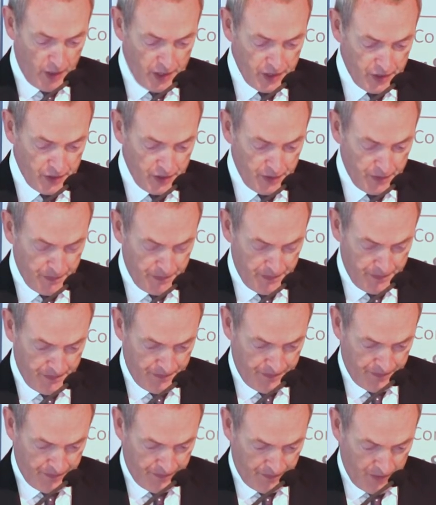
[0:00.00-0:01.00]
Crisis.
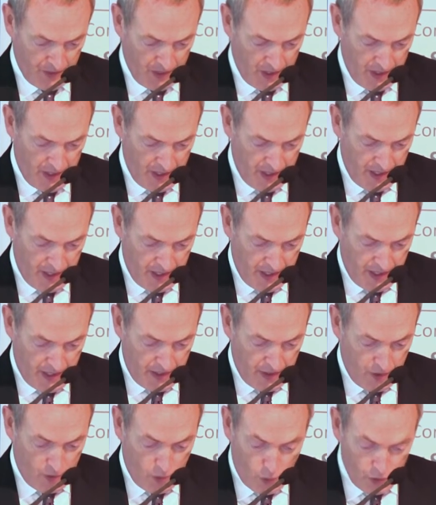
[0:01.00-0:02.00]

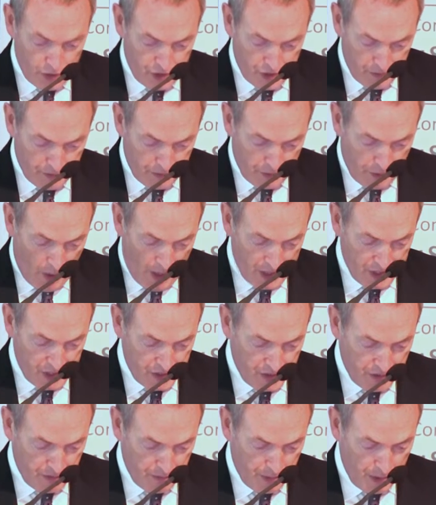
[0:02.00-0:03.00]
Causes of the
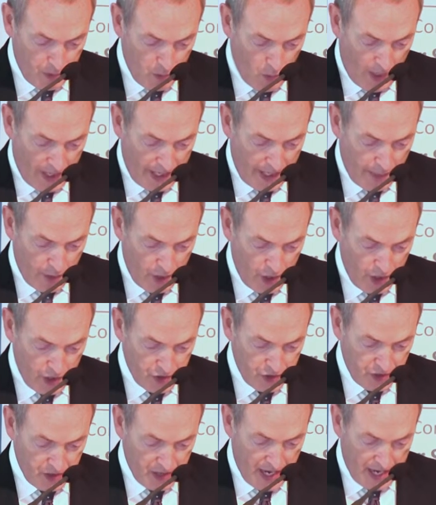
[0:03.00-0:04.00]
crisis have been widely
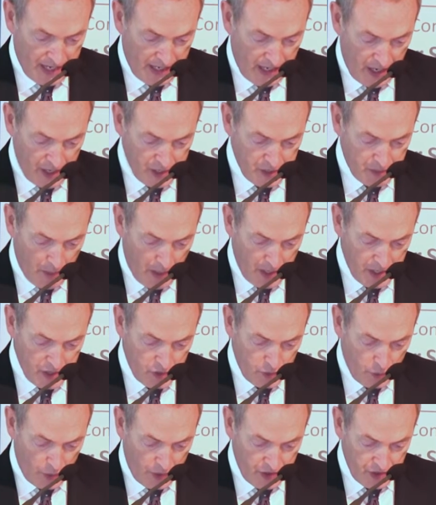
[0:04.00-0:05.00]
rehearsed and analyzed by
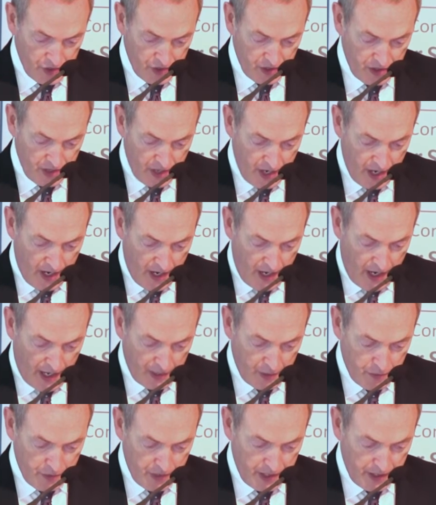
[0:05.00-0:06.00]
historians, and
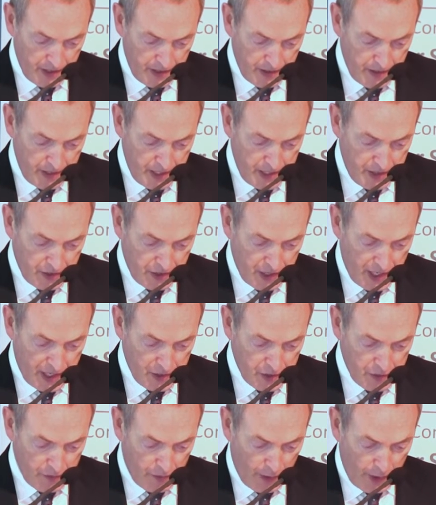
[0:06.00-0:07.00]
I don't think need
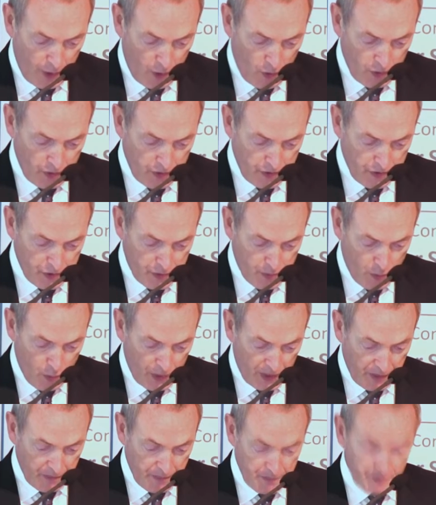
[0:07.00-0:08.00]
detain us very long this
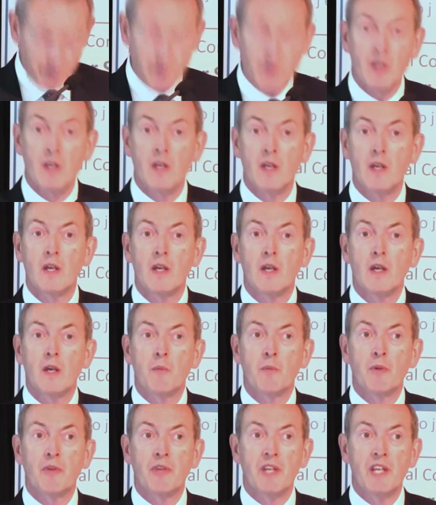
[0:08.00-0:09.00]
morning.
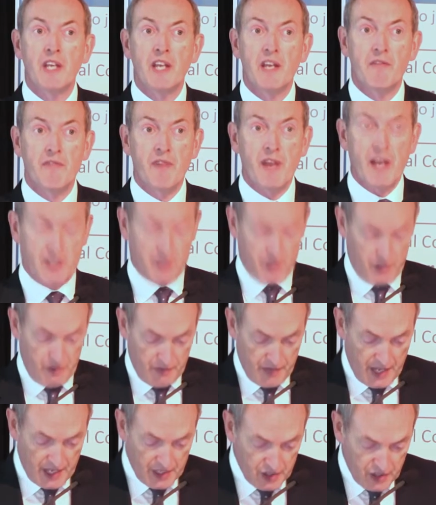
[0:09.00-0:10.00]
But the effects
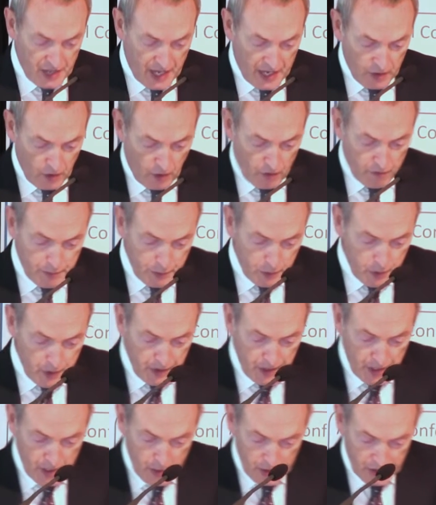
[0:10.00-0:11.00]
of that standoff
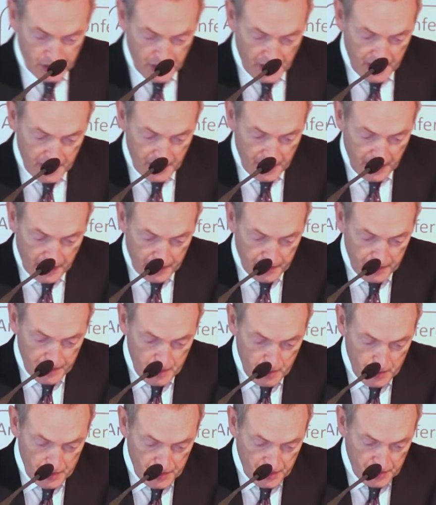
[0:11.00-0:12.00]
between the USA and
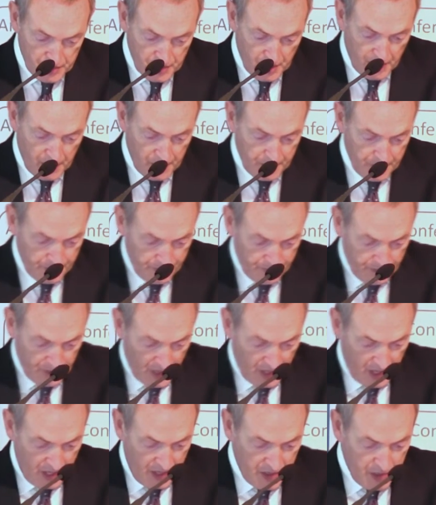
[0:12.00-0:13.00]
the USSR
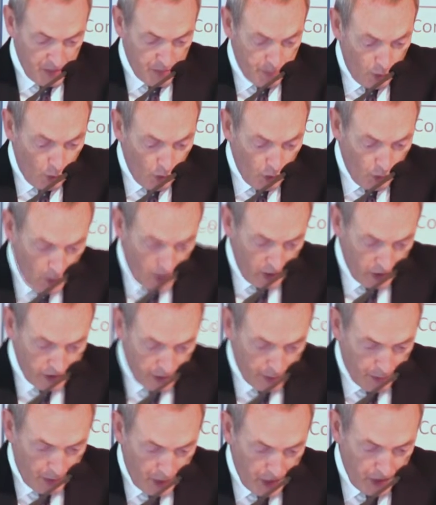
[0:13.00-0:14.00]
that brought the world
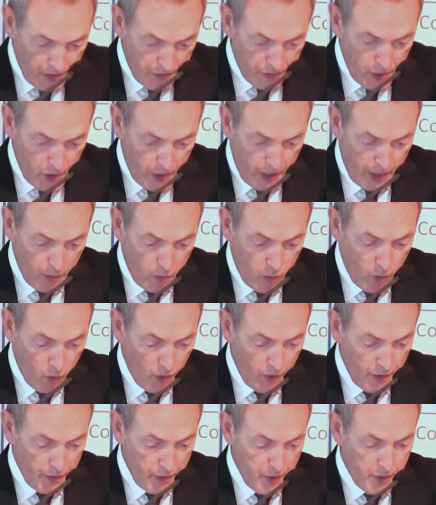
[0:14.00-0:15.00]
to the brink of nuclear
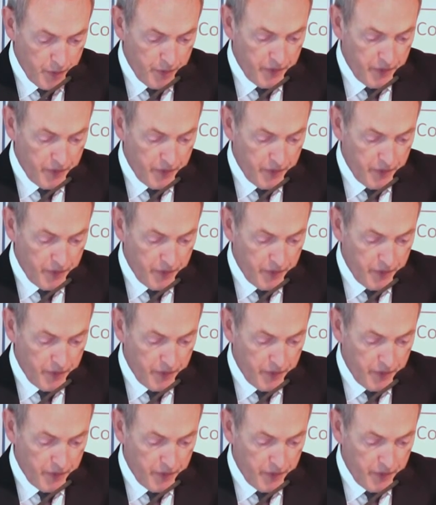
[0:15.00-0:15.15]
war were